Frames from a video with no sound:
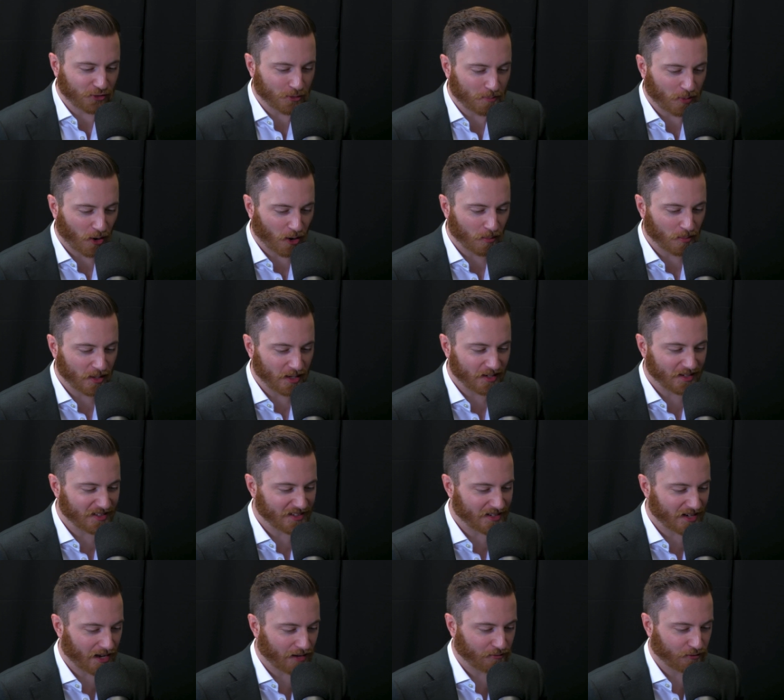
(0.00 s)
department
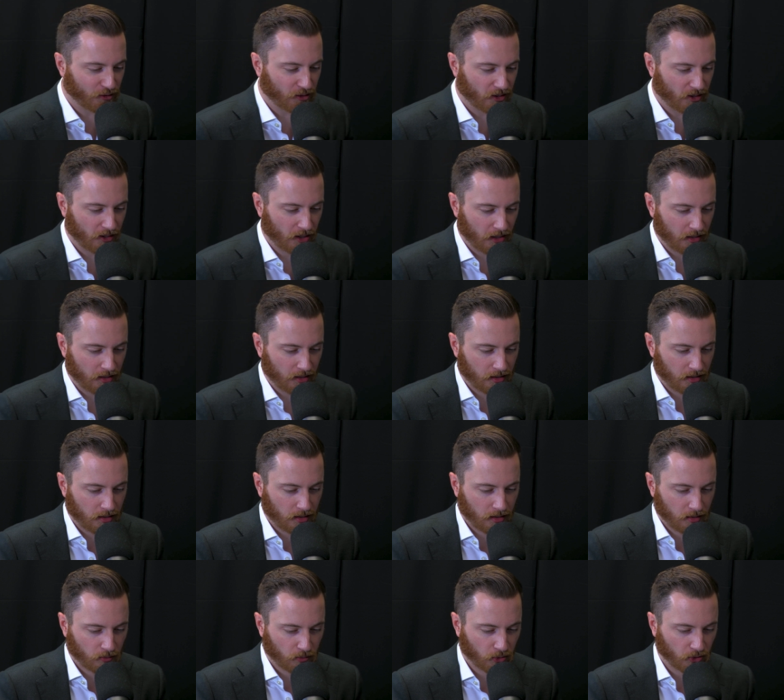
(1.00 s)
never
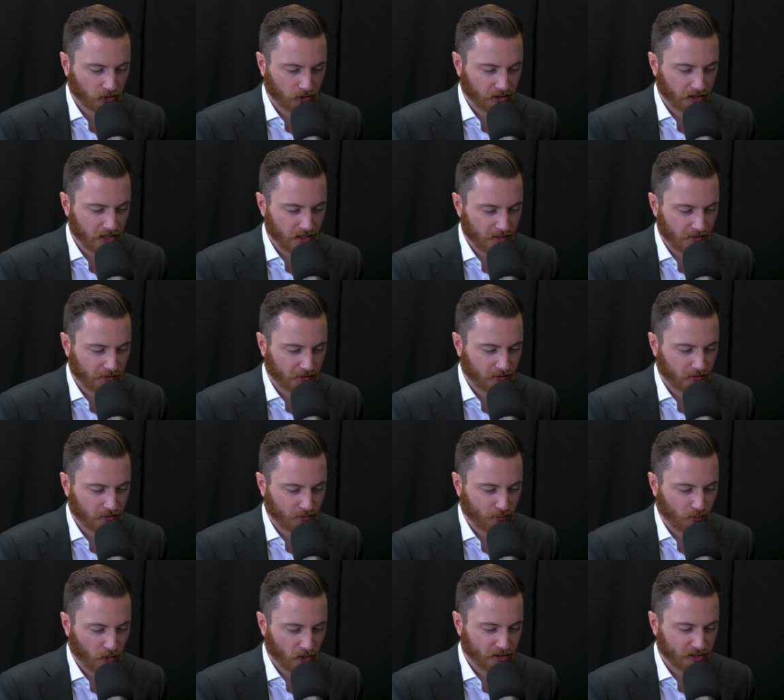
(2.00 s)

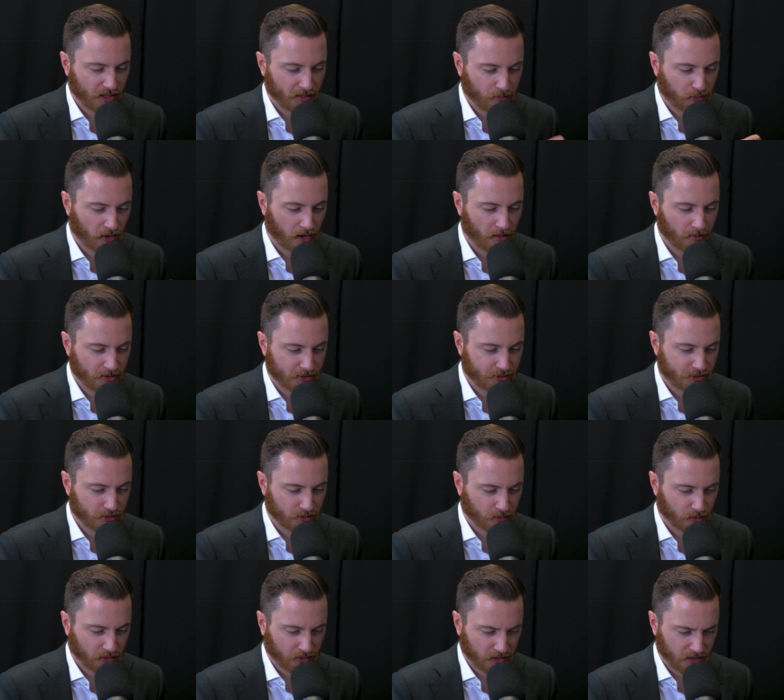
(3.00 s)
released what they promised to
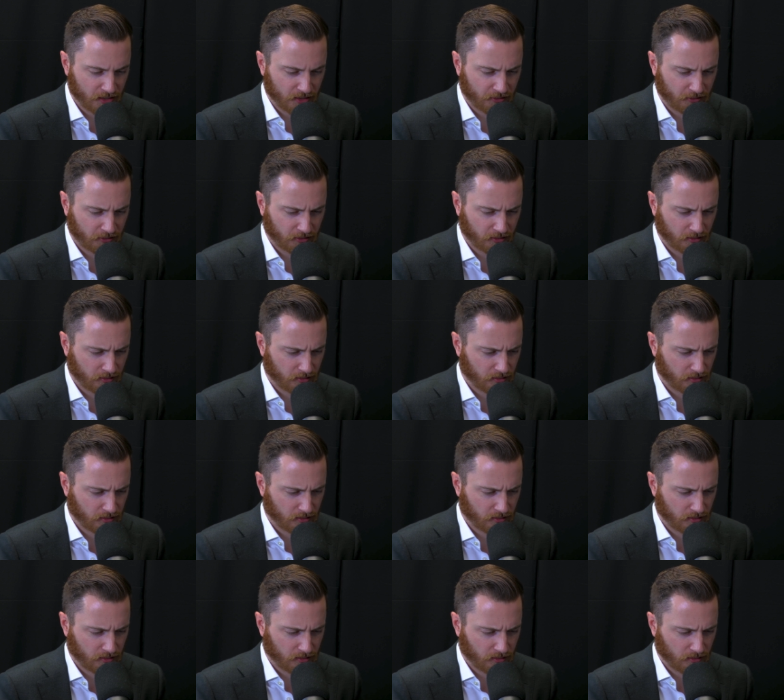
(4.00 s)
release,
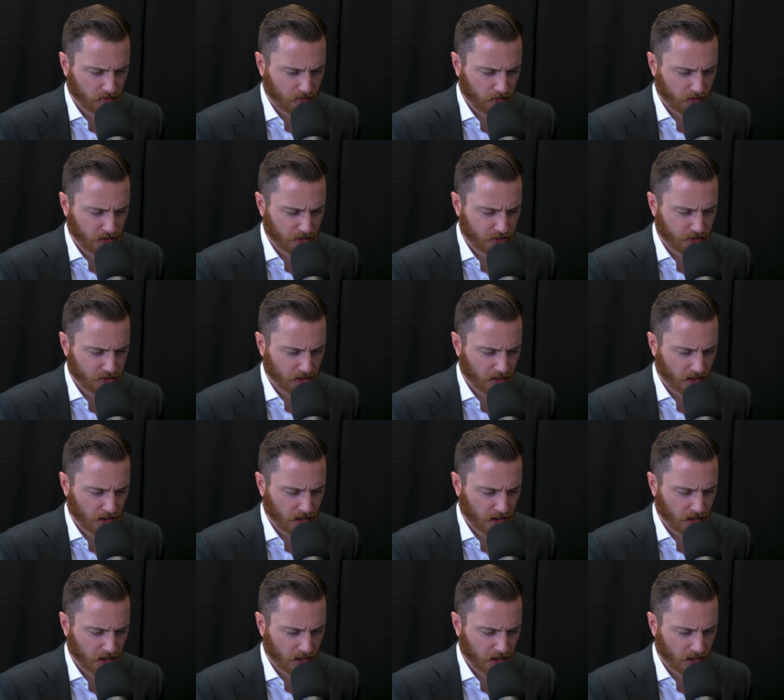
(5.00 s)
which...